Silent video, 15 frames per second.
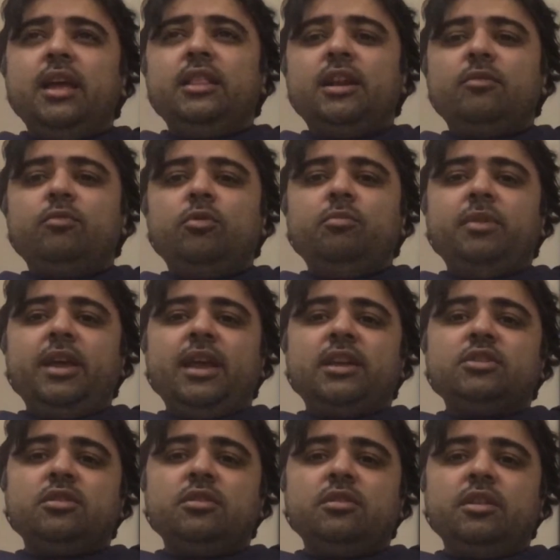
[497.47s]
that would be
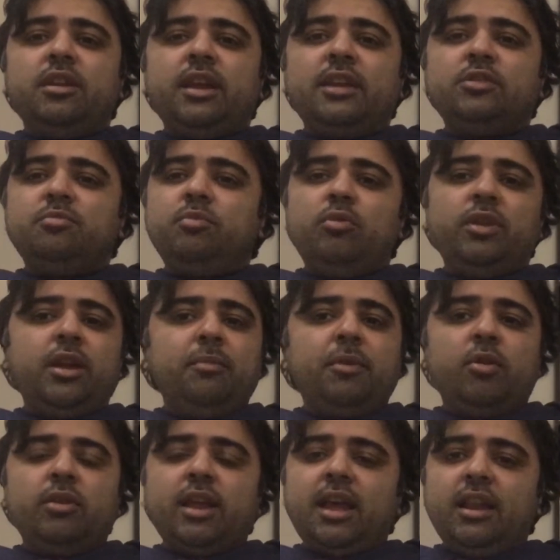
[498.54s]
exploring
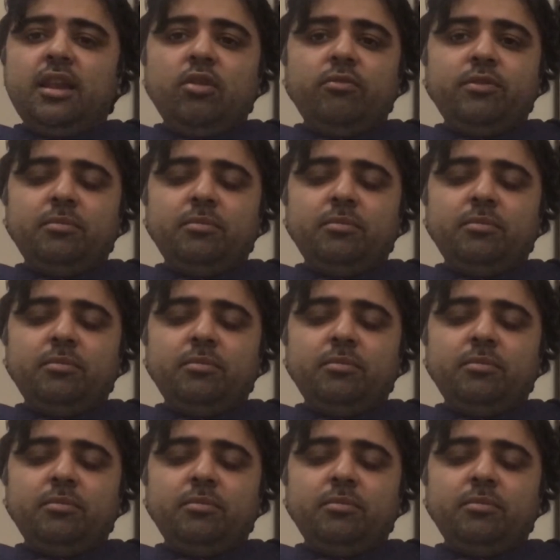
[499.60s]
about any of